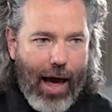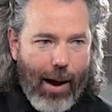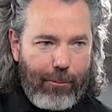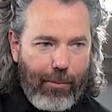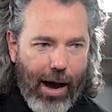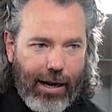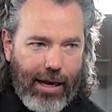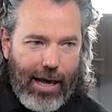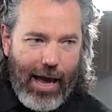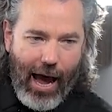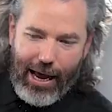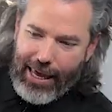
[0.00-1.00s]
that. But
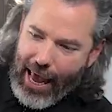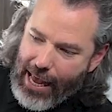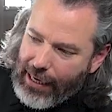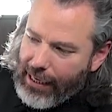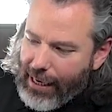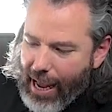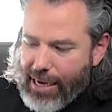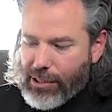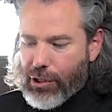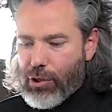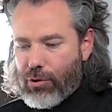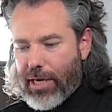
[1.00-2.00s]
again,
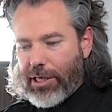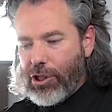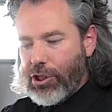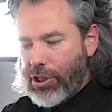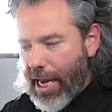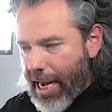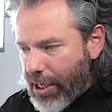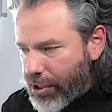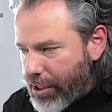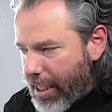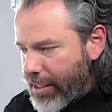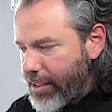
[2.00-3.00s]
guys, you can
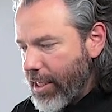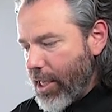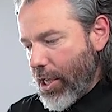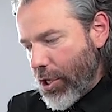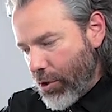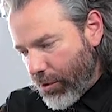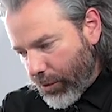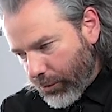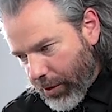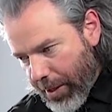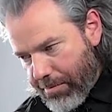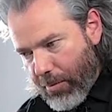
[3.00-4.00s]
change this. You can
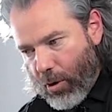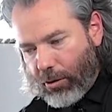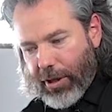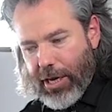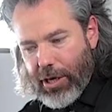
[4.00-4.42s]
really mold